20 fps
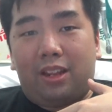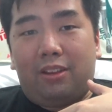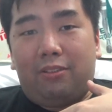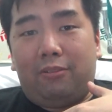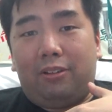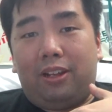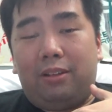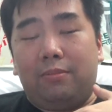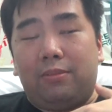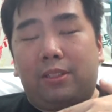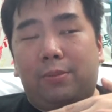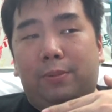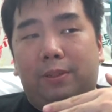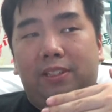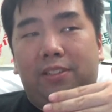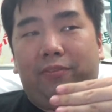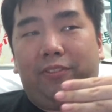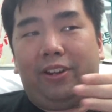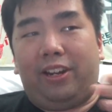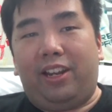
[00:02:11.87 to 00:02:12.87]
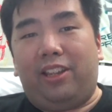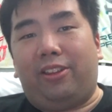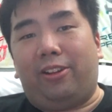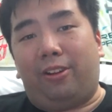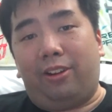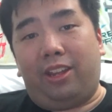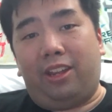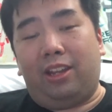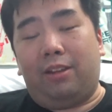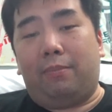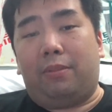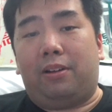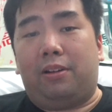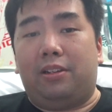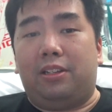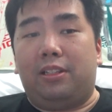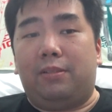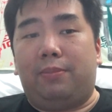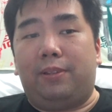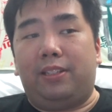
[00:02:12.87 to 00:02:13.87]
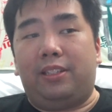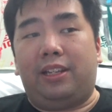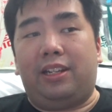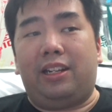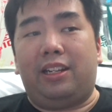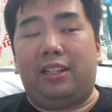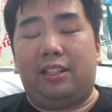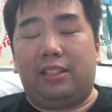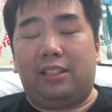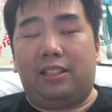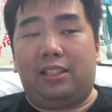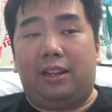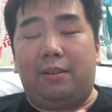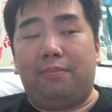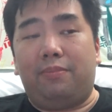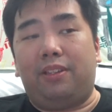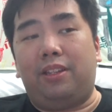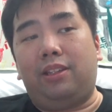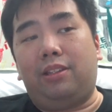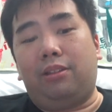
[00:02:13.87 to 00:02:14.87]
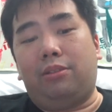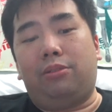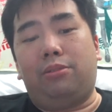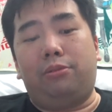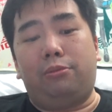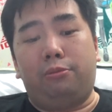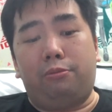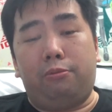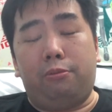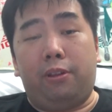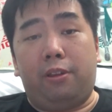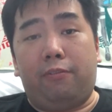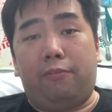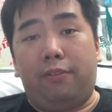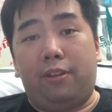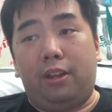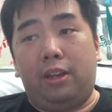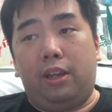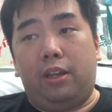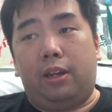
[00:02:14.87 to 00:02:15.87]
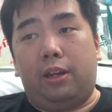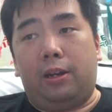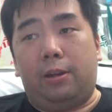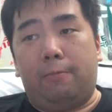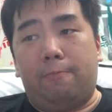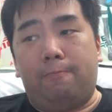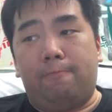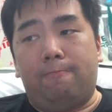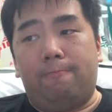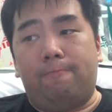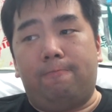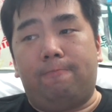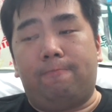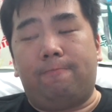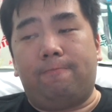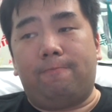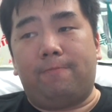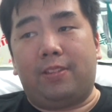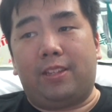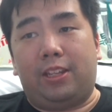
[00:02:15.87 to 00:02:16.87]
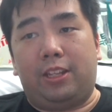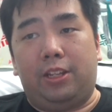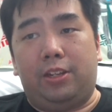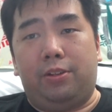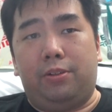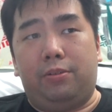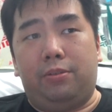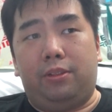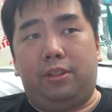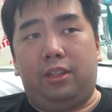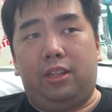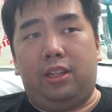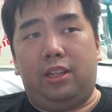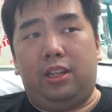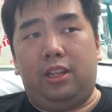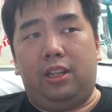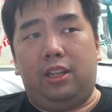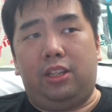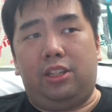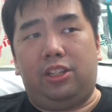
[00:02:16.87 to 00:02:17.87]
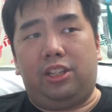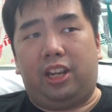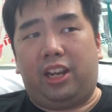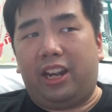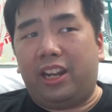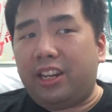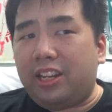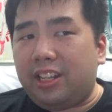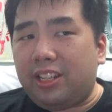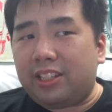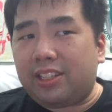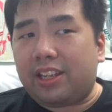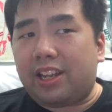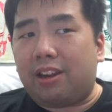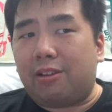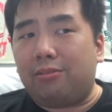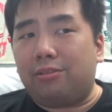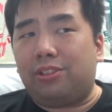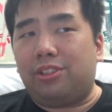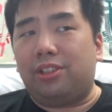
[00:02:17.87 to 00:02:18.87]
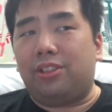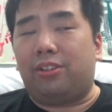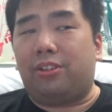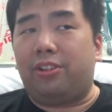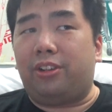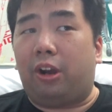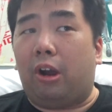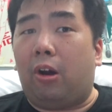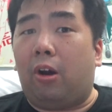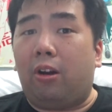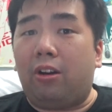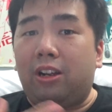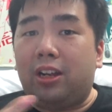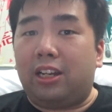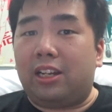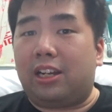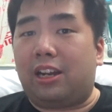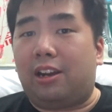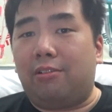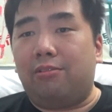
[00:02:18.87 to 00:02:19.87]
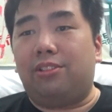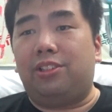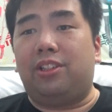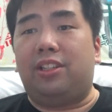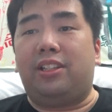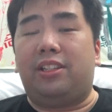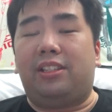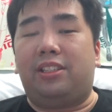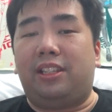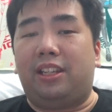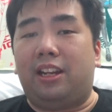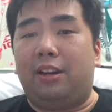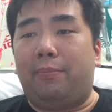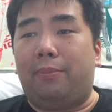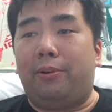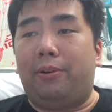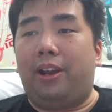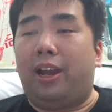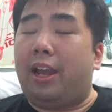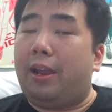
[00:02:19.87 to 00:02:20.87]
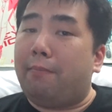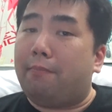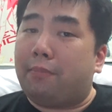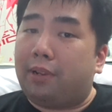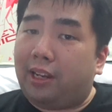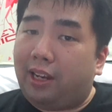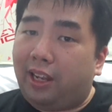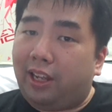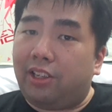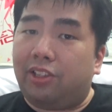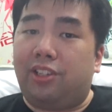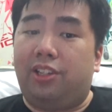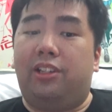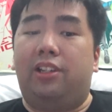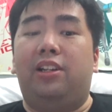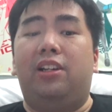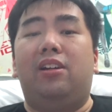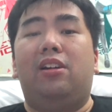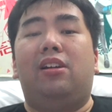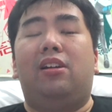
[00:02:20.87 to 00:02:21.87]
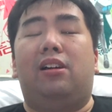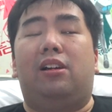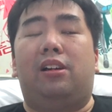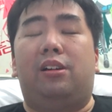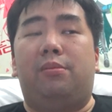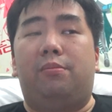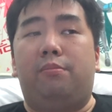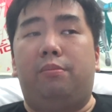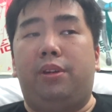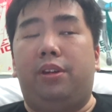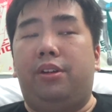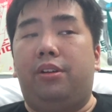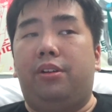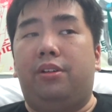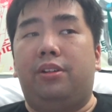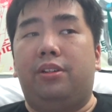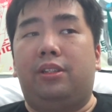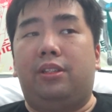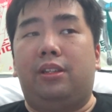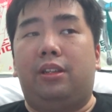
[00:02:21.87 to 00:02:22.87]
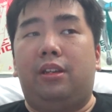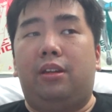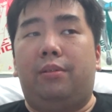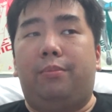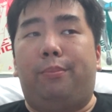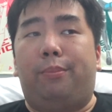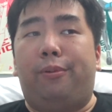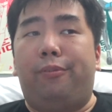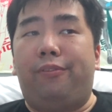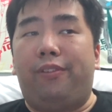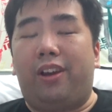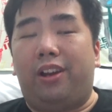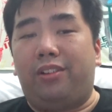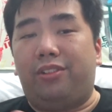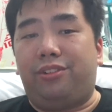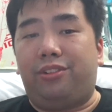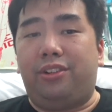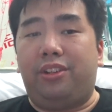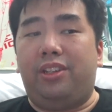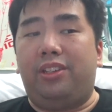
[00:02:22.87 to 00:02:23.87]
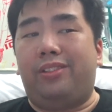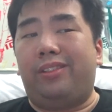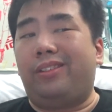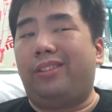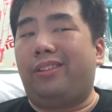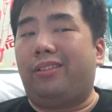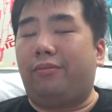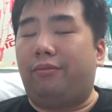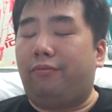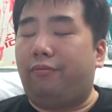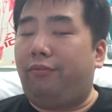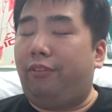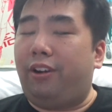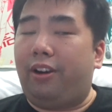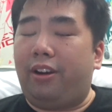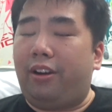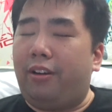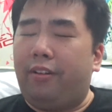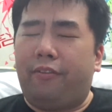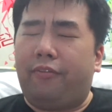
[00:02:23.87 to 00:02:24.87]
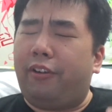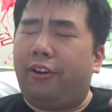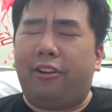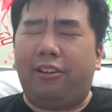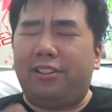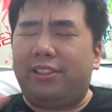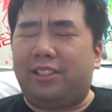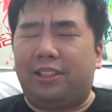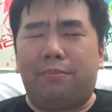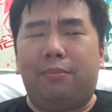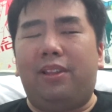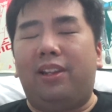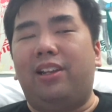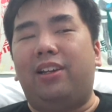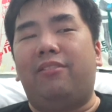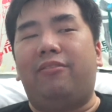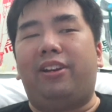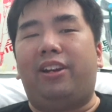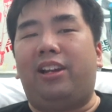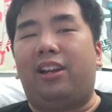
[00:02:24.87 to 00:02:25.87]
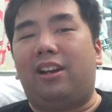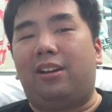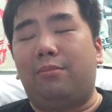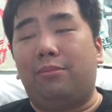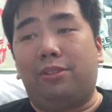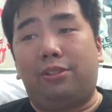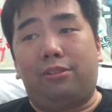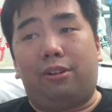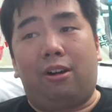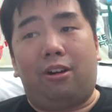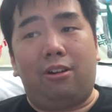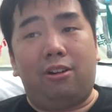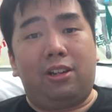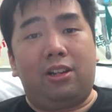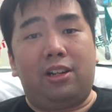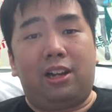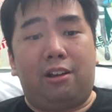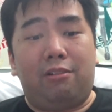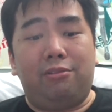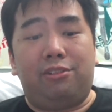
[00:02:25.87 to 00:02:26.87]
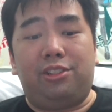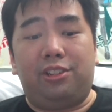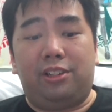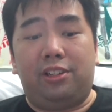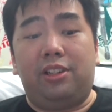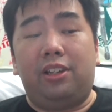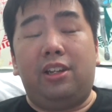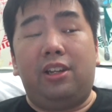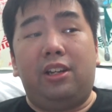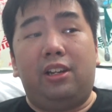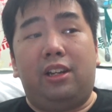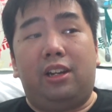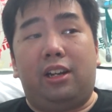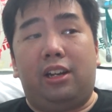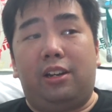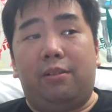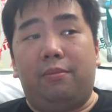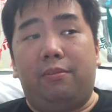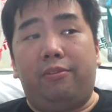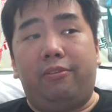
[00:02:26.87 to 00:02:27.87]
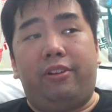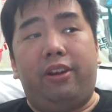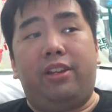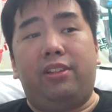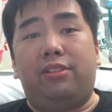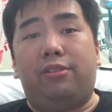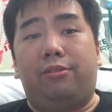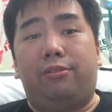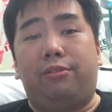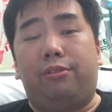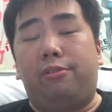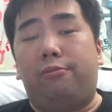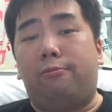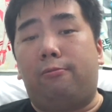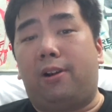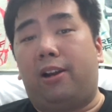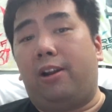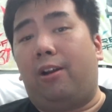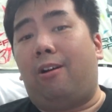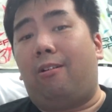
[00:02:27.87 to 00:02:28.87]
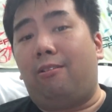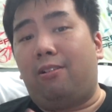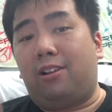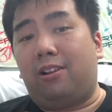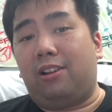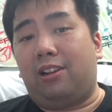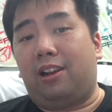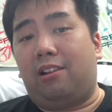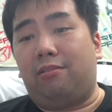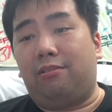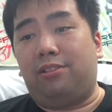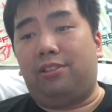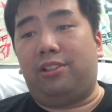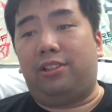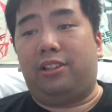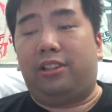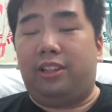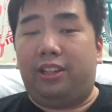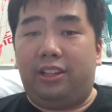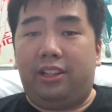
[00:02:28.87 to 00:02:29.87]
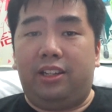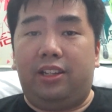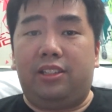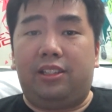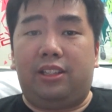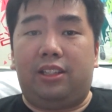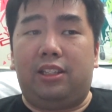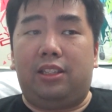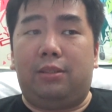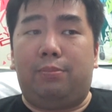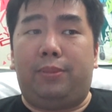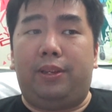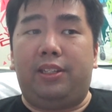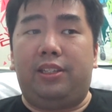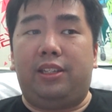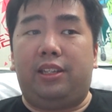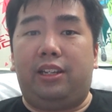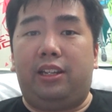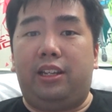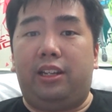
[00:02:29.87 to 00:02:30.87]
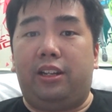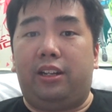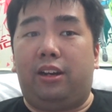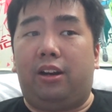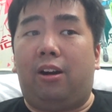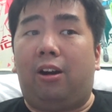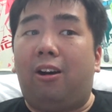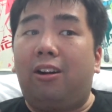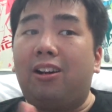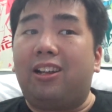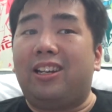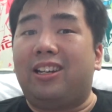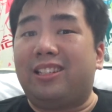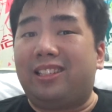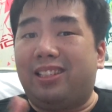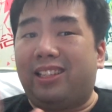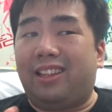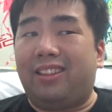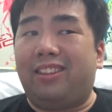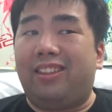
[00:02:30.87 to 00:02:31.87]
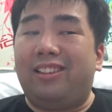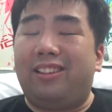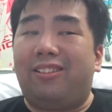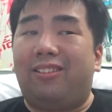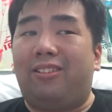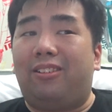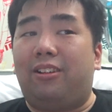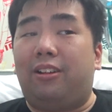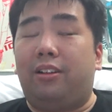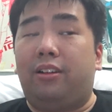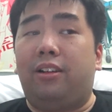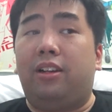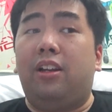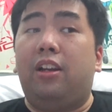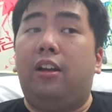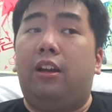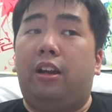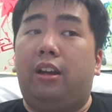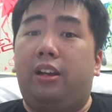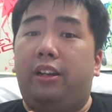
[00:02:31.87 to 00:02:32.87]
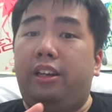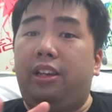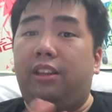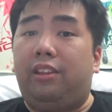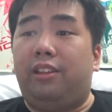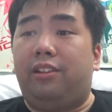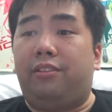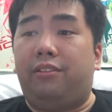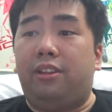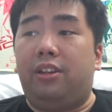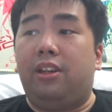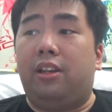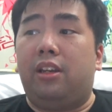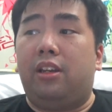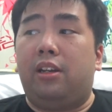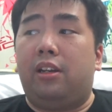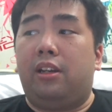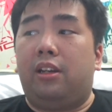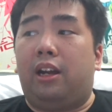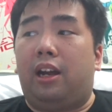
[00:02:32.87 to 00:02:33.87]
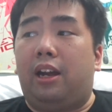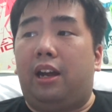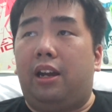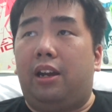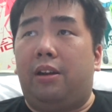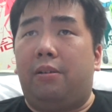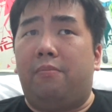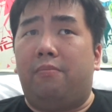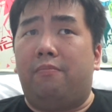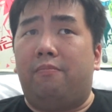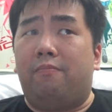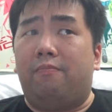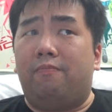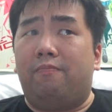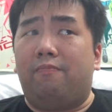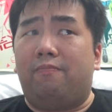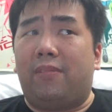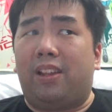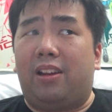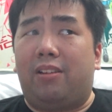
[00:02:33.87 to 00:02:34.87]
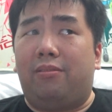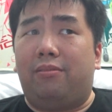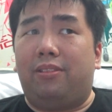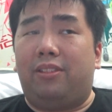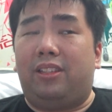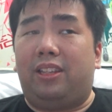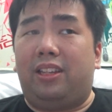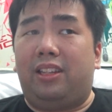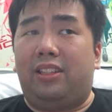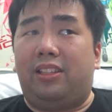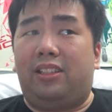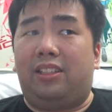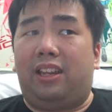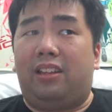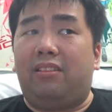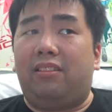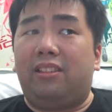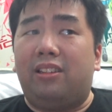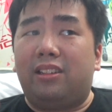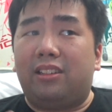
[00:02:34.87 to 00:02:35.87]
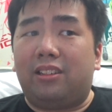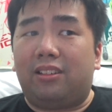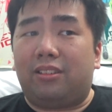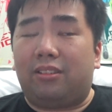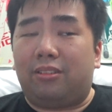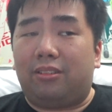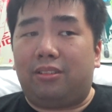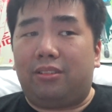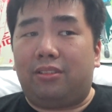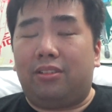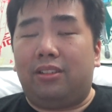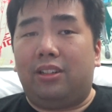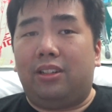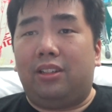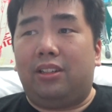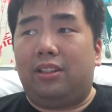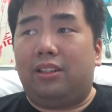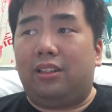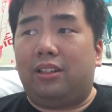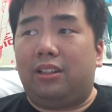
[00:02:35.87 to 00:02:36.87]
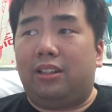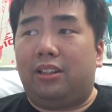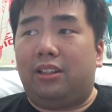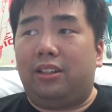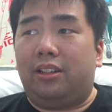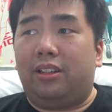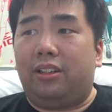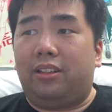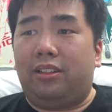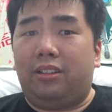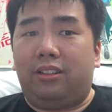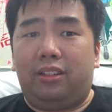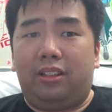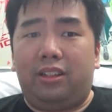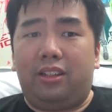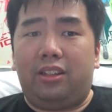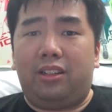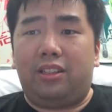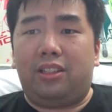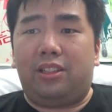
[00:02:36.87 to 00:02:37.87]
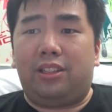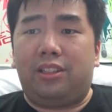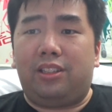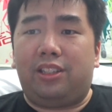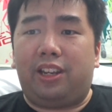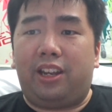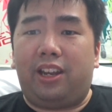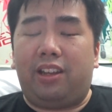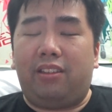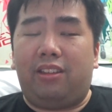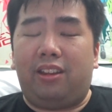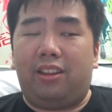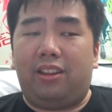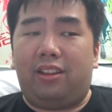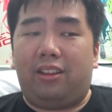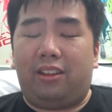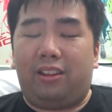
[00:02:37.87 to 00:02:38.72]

what I'm specifically talking about is basically something to do with um, you know, the Chinese culture, or the hawker culture in Singapore and Malaysia, um, because both countries very, are very similar when it comes to hawker culture. Um, if you guys don't know what hawker culture is, it's basically a hawker center or a, a eatery, um, I would say center, or uh, it's a gigantic